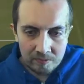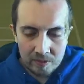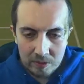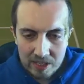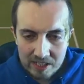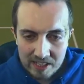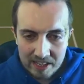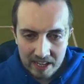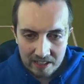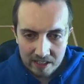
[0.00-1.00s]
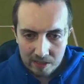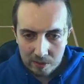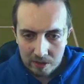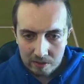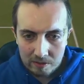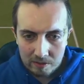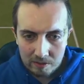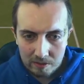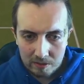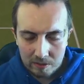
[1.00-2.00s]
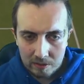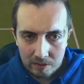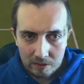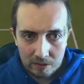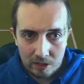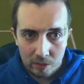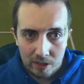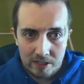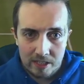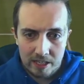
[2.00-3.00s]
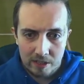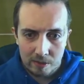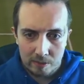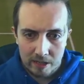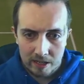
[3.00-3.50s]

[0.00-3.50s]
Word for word: Was that Zanetti as well? Don't know why Zanetti was playing